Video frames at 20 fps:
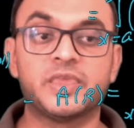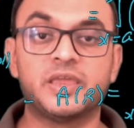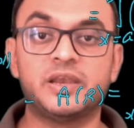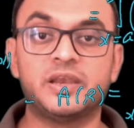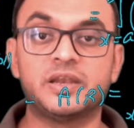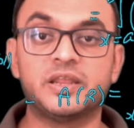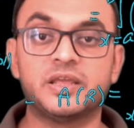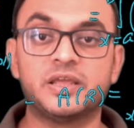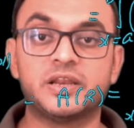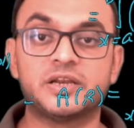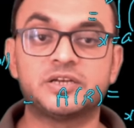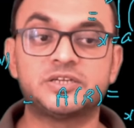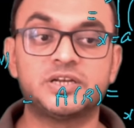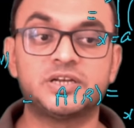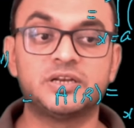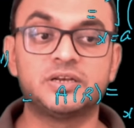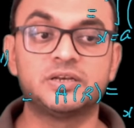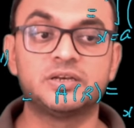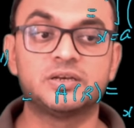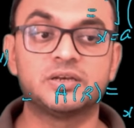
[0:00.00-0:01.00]

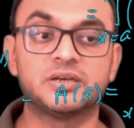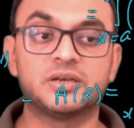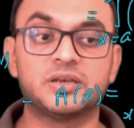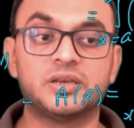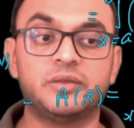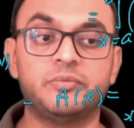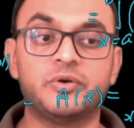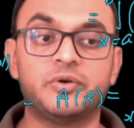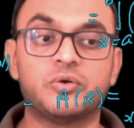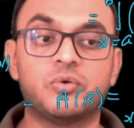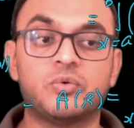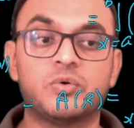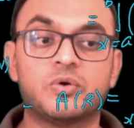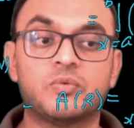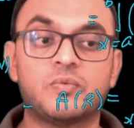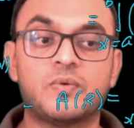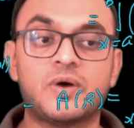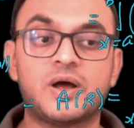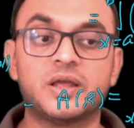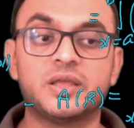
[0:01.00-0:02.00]
integration limit
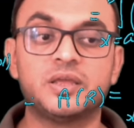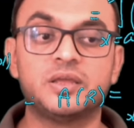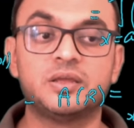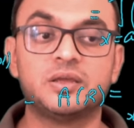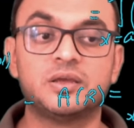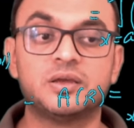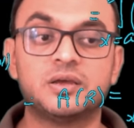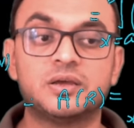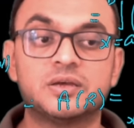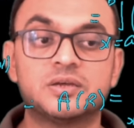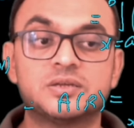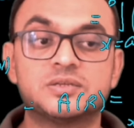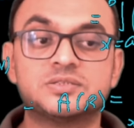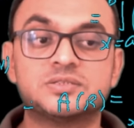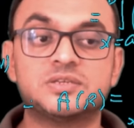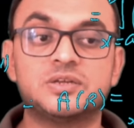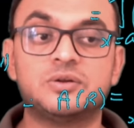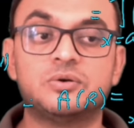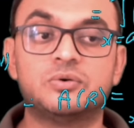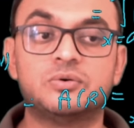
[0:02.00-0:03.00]
over y
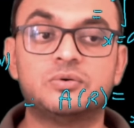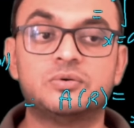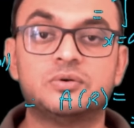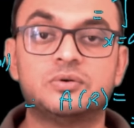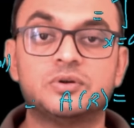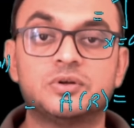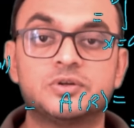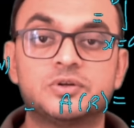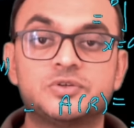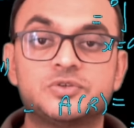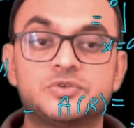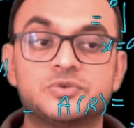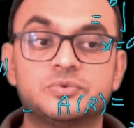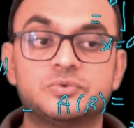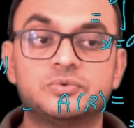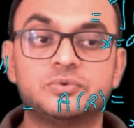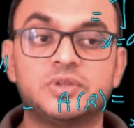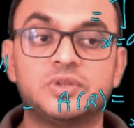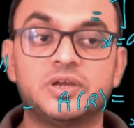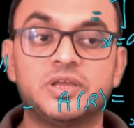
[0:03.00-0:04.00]
0
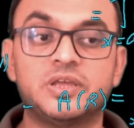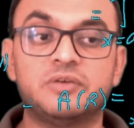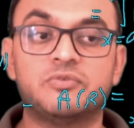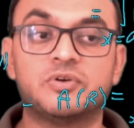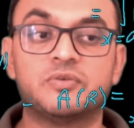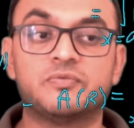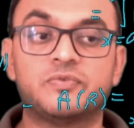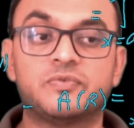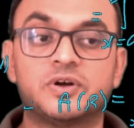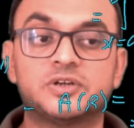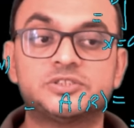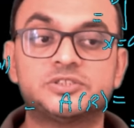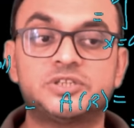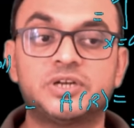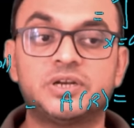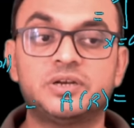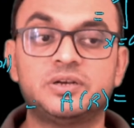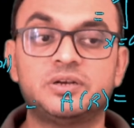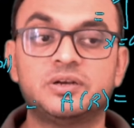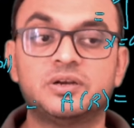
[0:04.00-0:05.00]
to the given
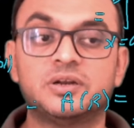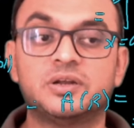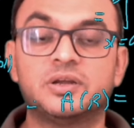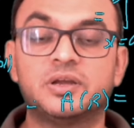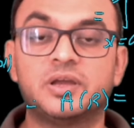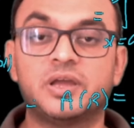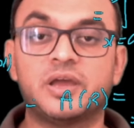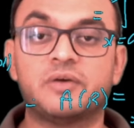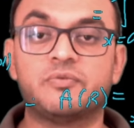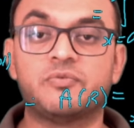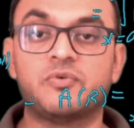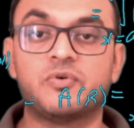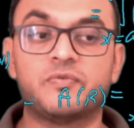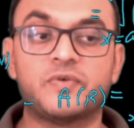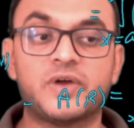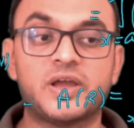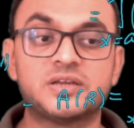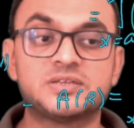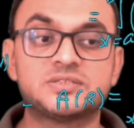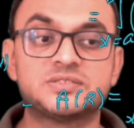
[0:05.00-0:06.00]
function f
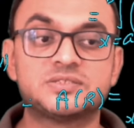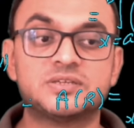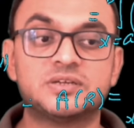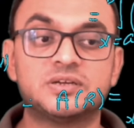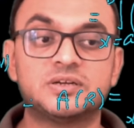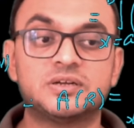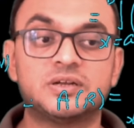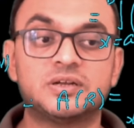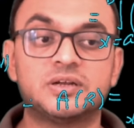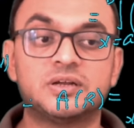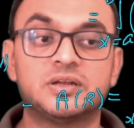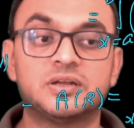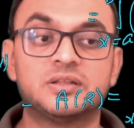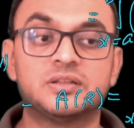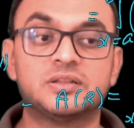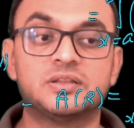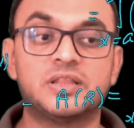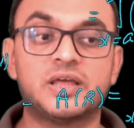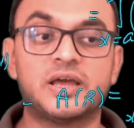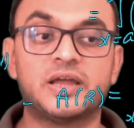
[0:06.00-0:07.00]
of x
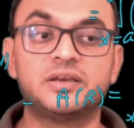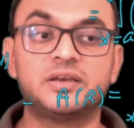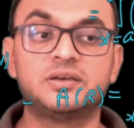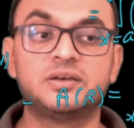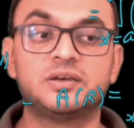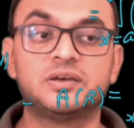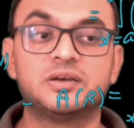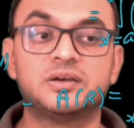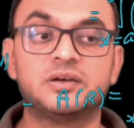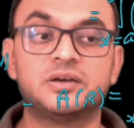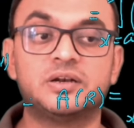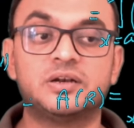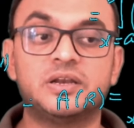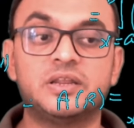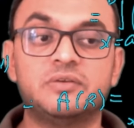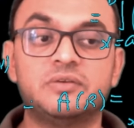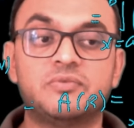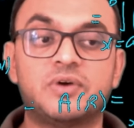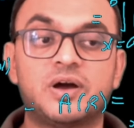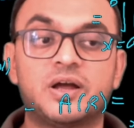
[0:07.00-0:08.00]
then
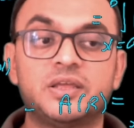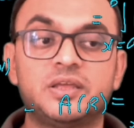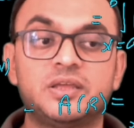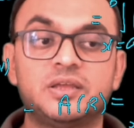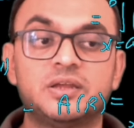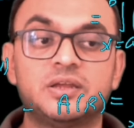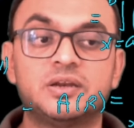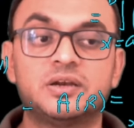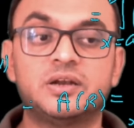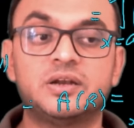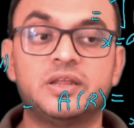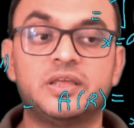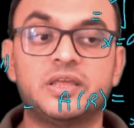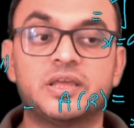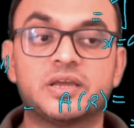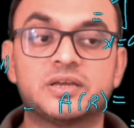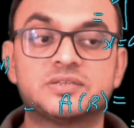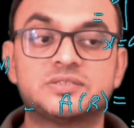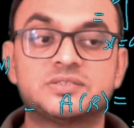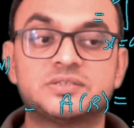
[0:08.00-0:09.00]
dy
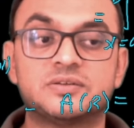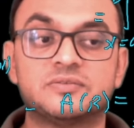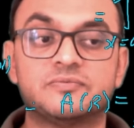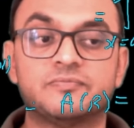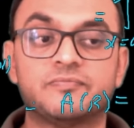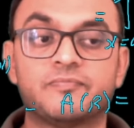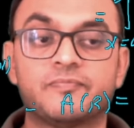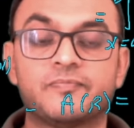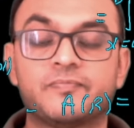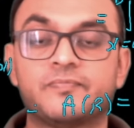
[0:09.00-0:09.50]
dx.